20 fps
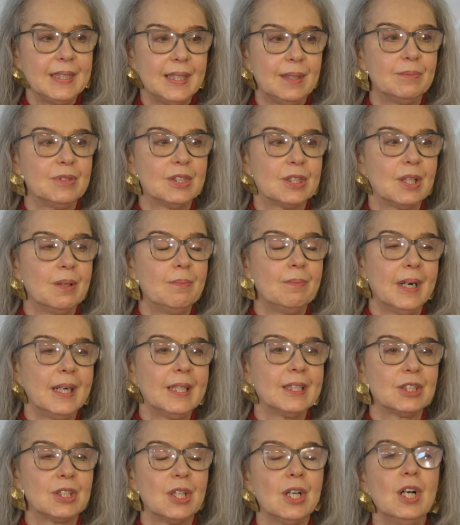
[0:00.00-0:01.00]
him so
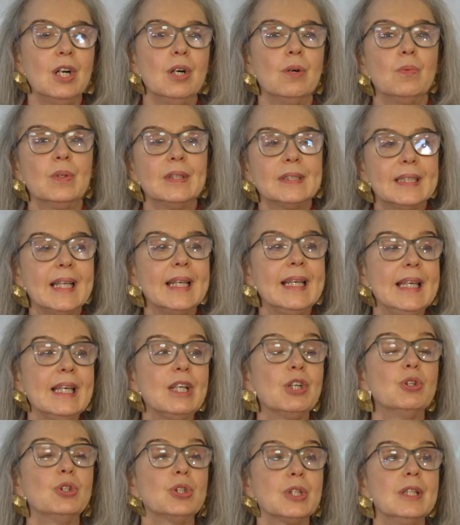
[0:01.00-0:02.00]
much was that he
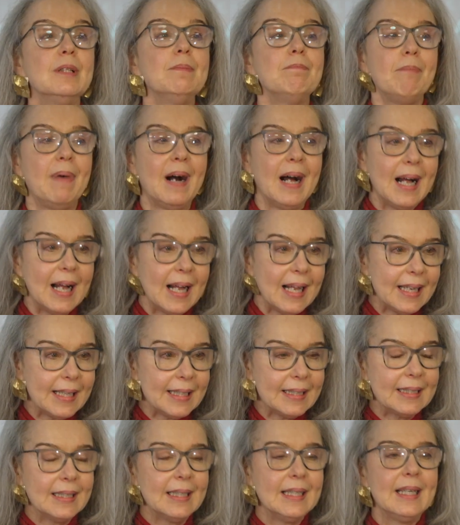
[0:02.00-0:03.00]
could
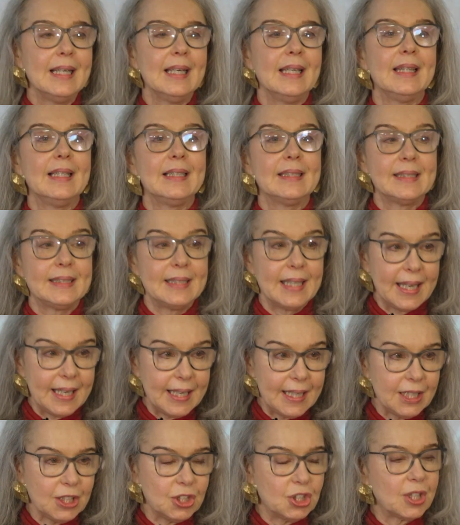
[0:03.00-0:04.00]
combine the
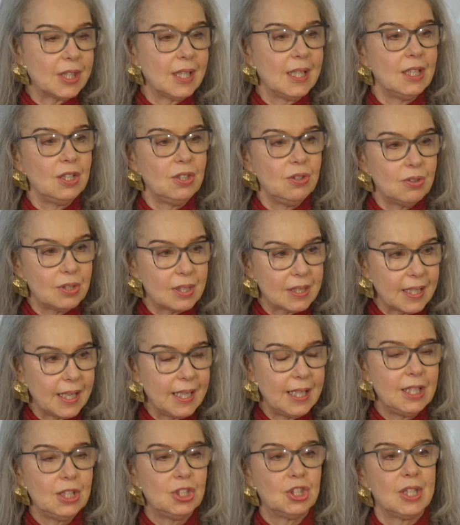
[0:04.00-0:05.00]
sage, the Hindu
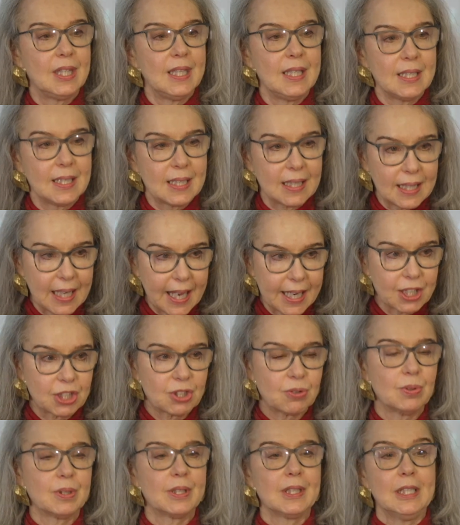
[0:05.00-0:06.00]
sage, the
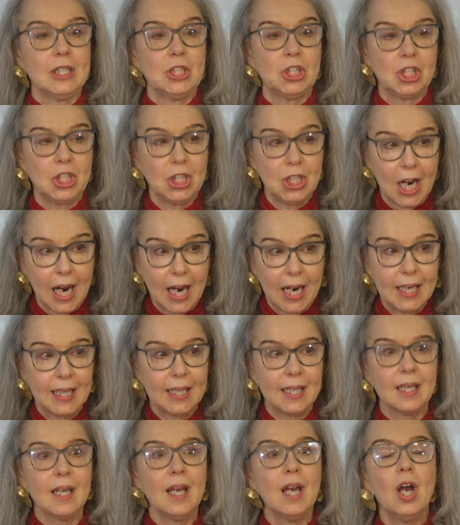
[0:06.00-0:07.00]
intellectual, the
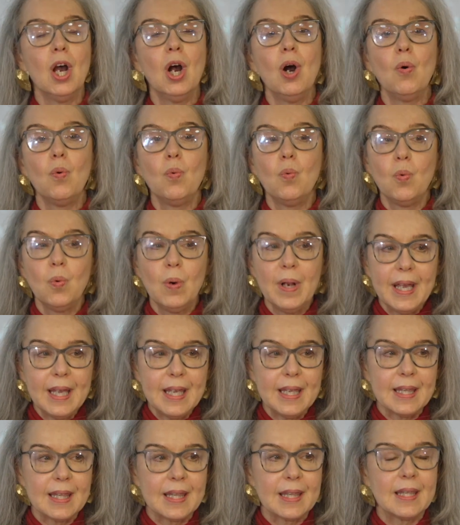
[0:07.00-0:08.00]
jnani,
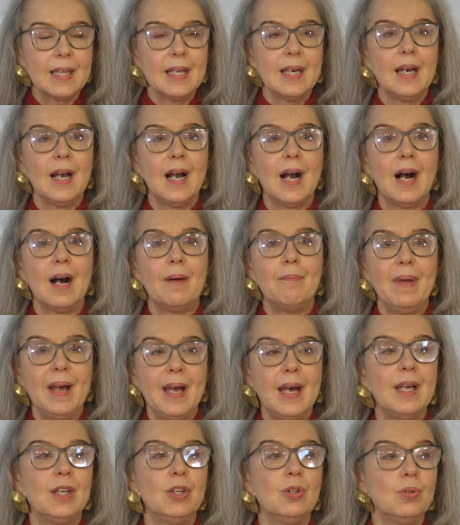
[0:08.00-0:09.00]
with a
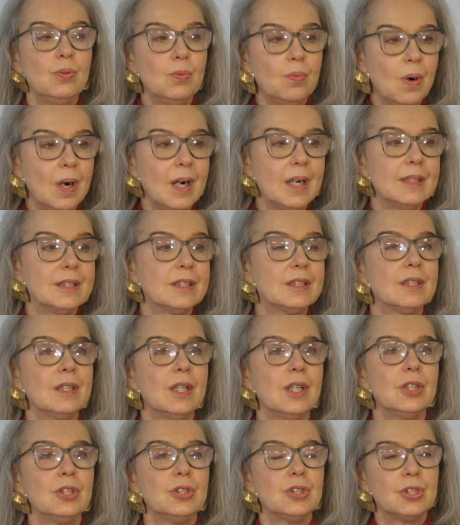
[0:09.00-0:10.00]
man who was
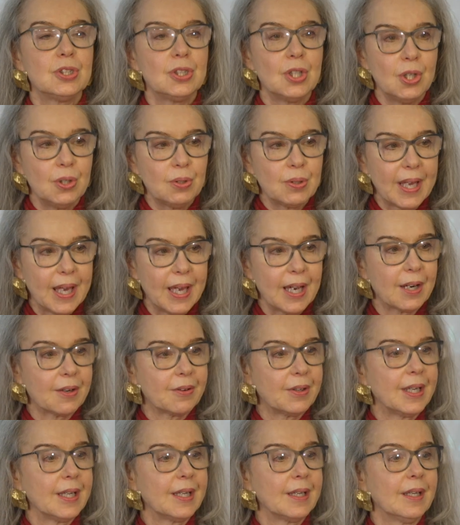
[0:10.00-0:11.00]
so
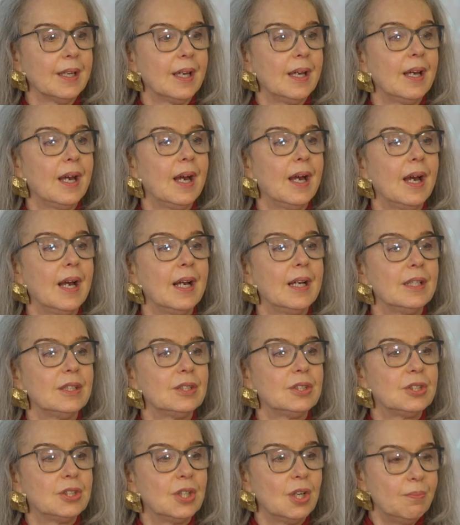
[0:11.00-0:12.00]
caring,
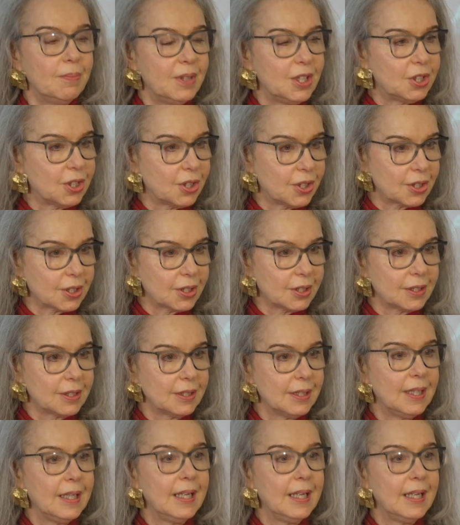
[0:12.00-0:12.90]
so maternal,